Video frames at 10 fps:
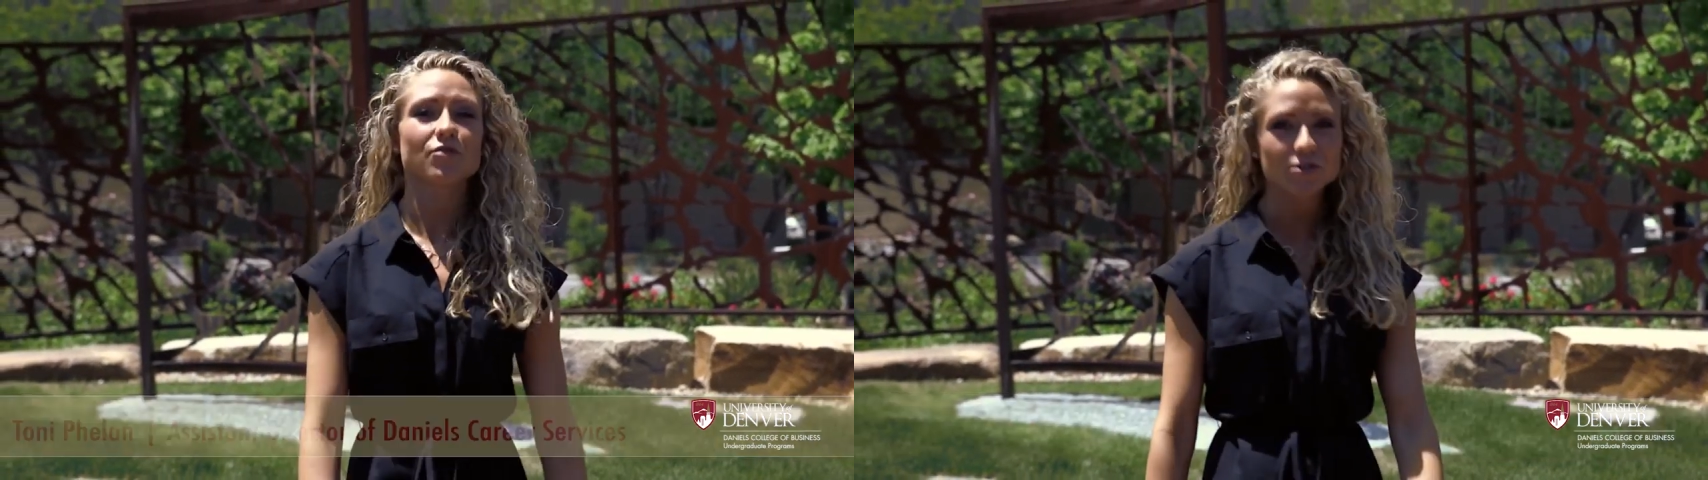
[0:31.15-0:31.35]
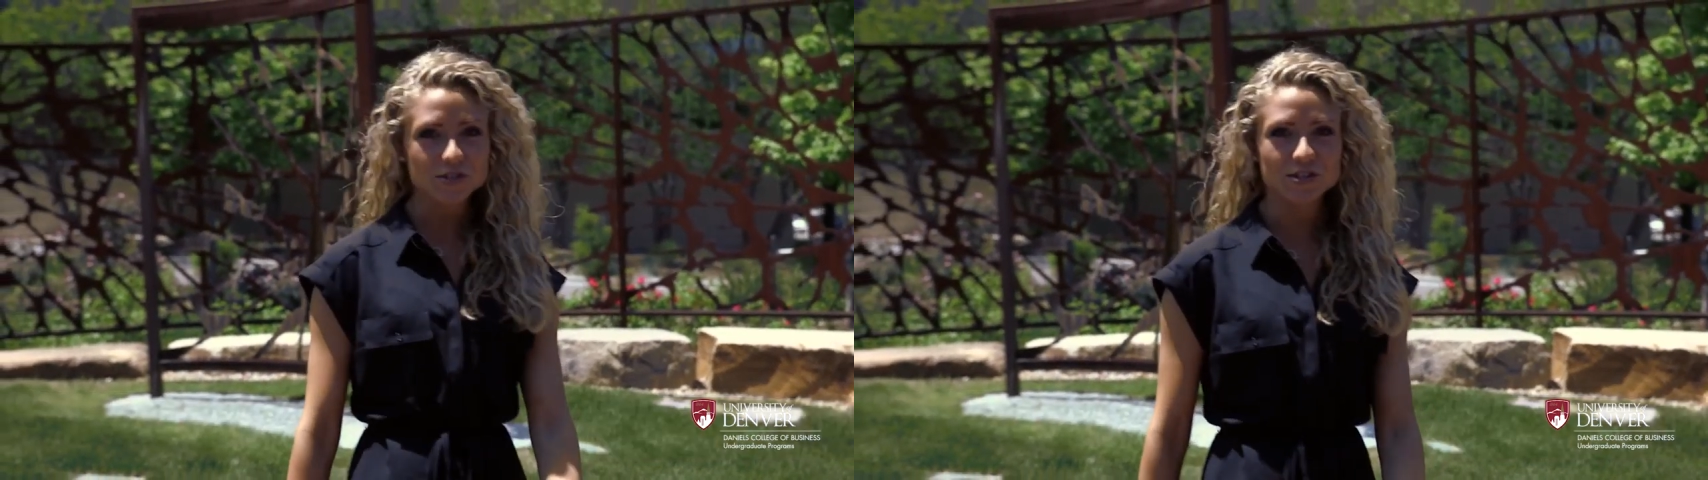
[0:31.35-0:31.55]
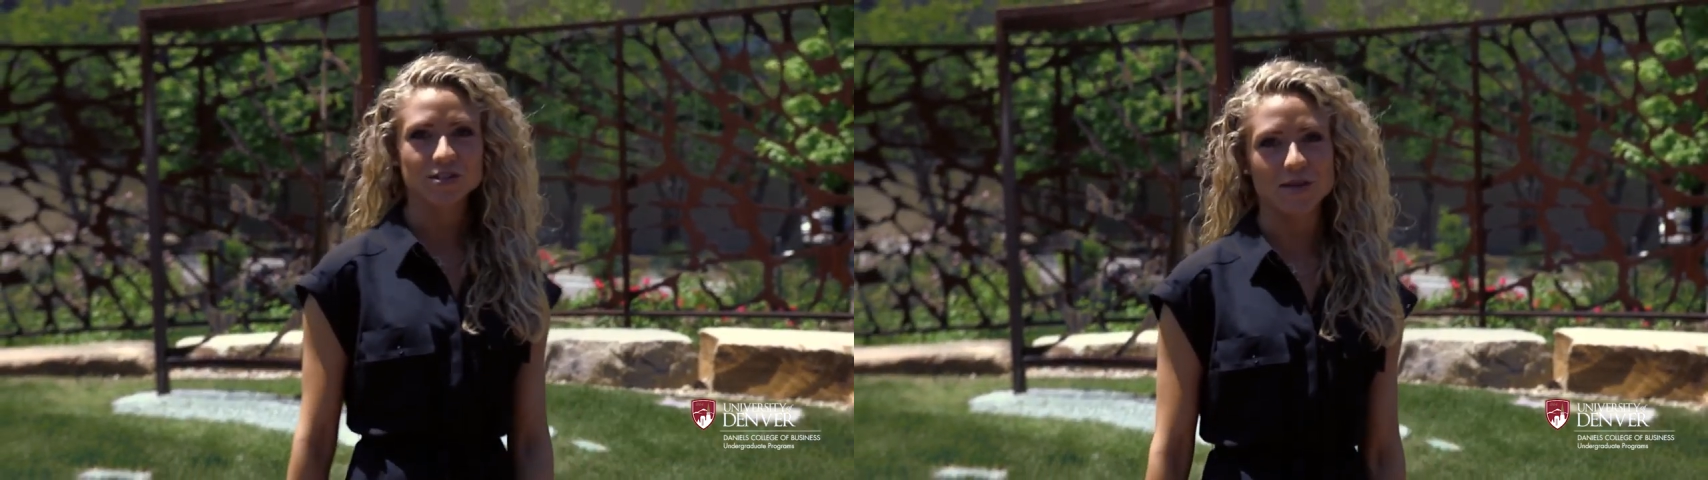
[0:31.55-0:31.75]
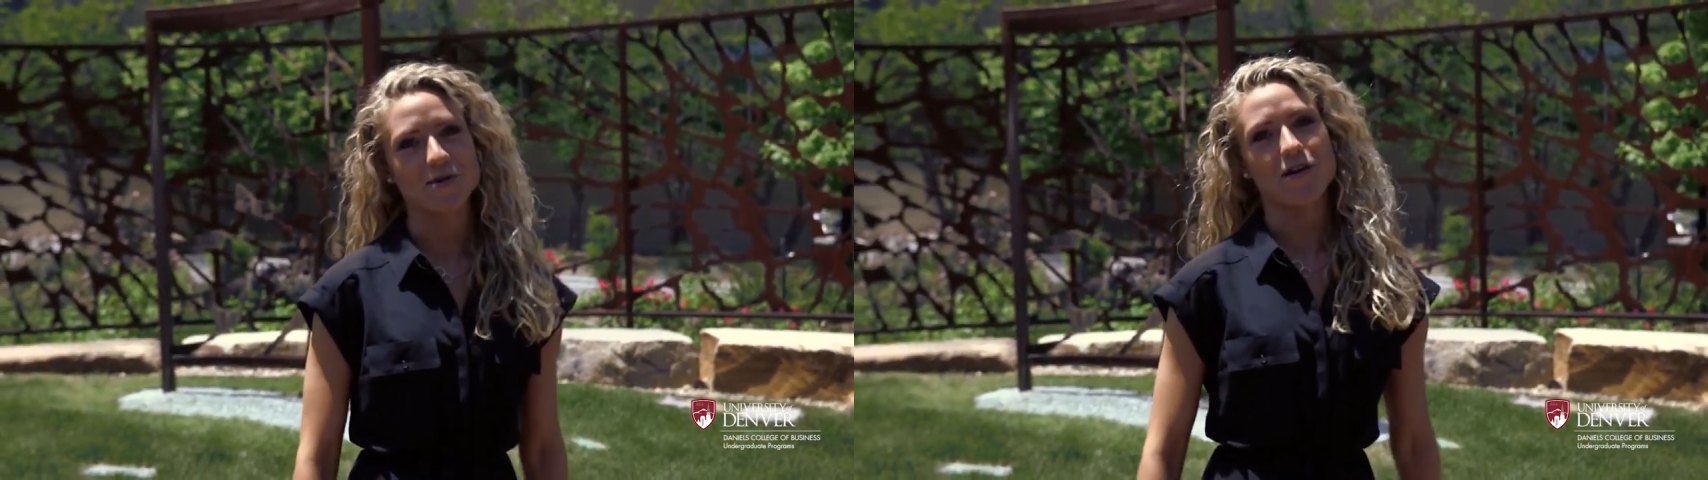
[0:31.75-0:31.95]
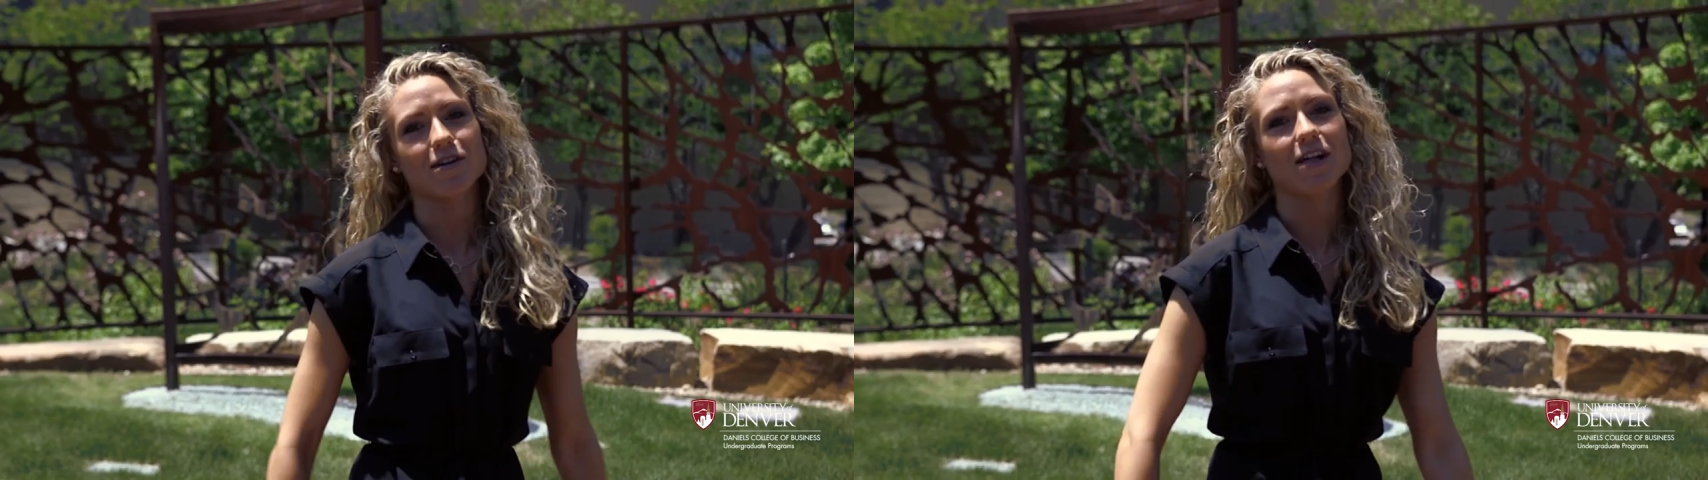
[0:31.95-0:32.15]
a first year
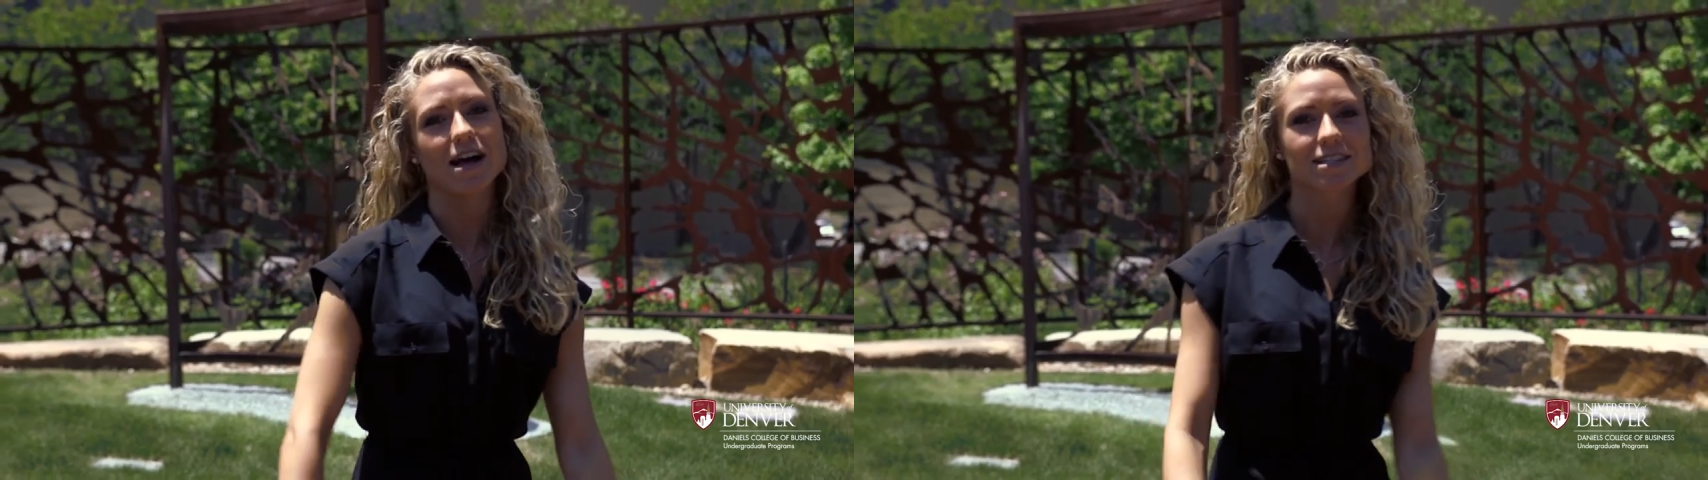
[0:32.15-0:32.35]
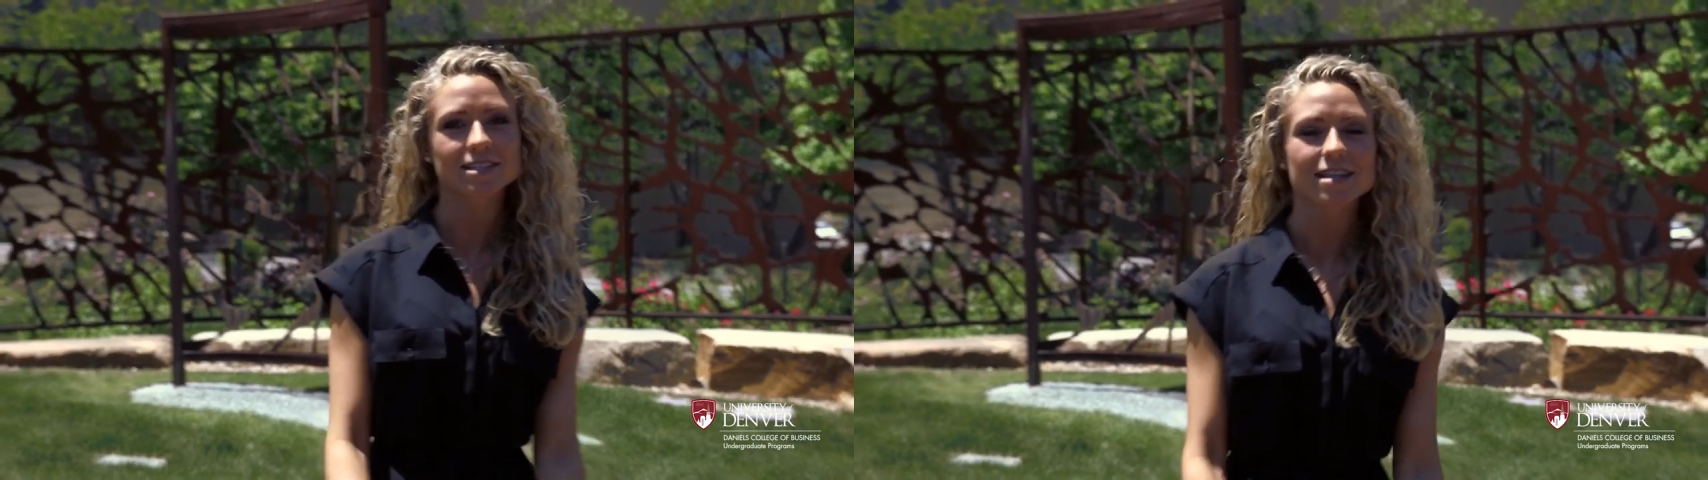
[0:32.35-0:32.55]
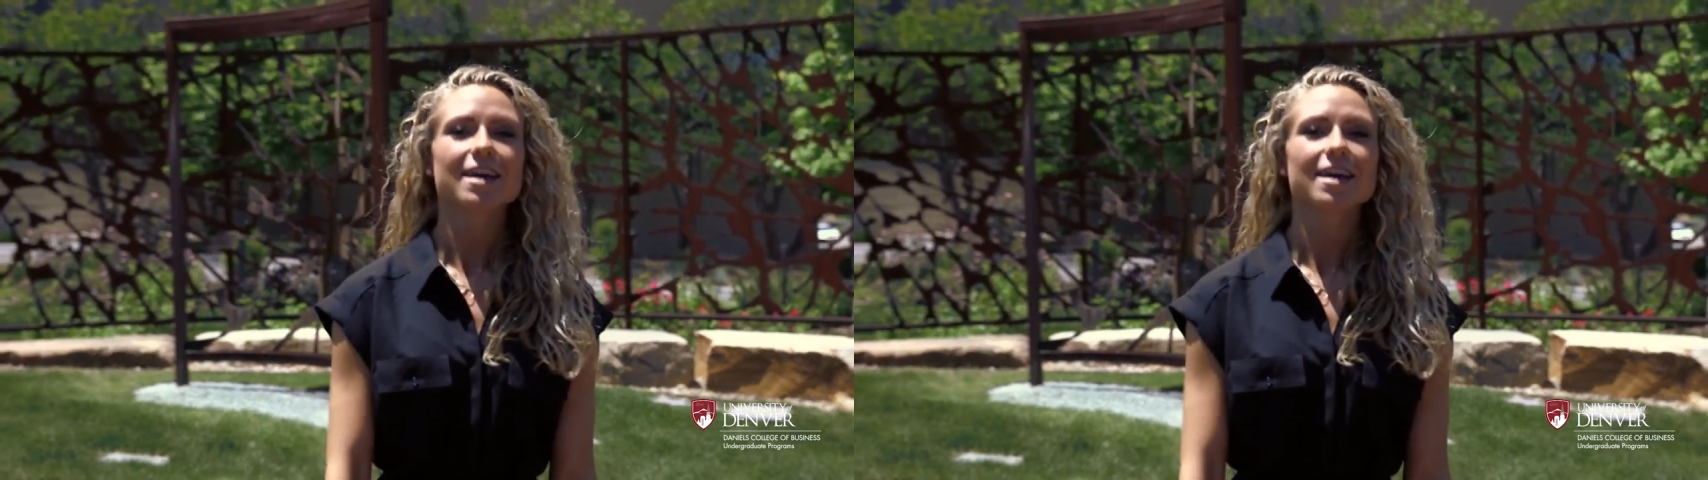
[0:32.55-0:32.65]
seminar class